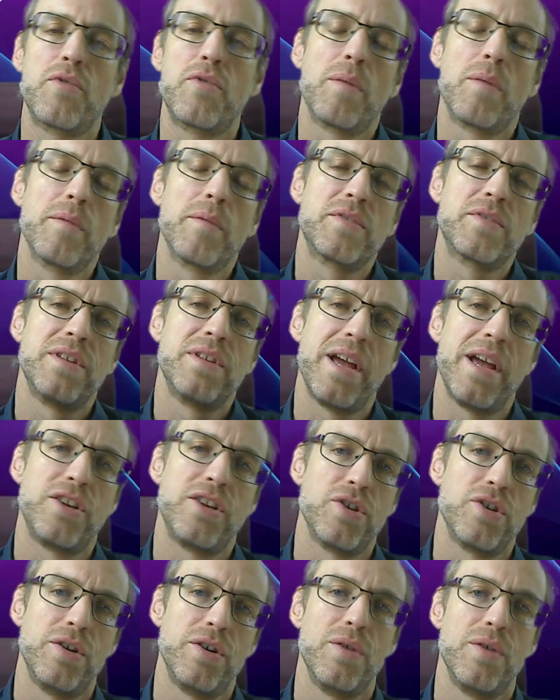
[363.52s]
problem's
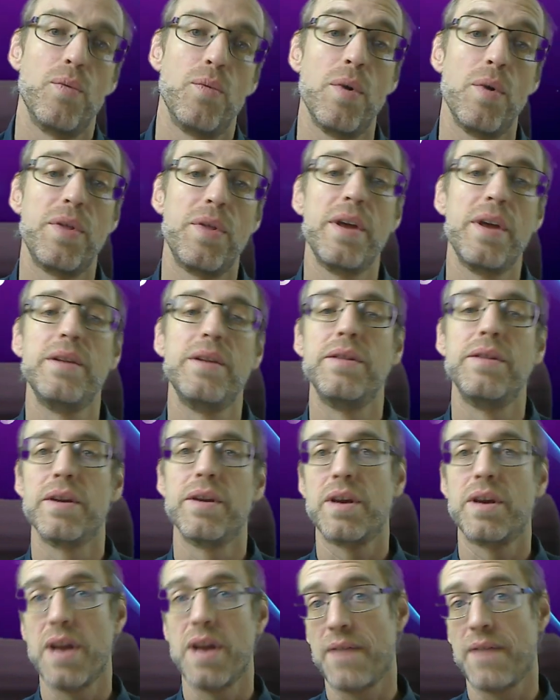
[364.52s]
nature within the
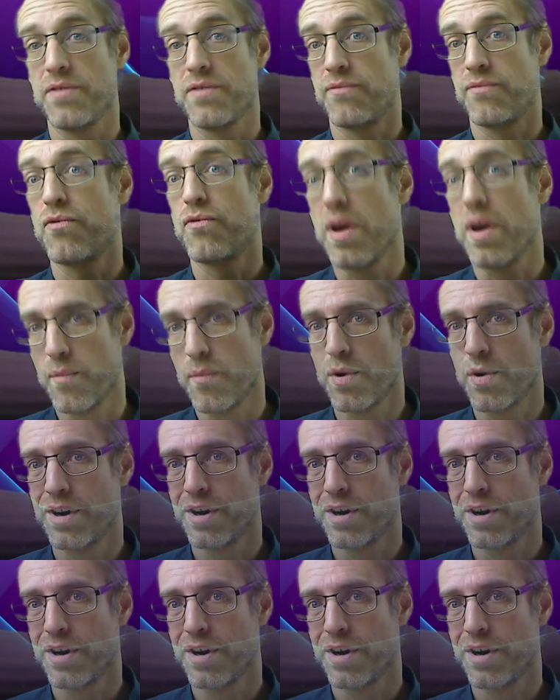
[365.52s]
Cynefin Framework.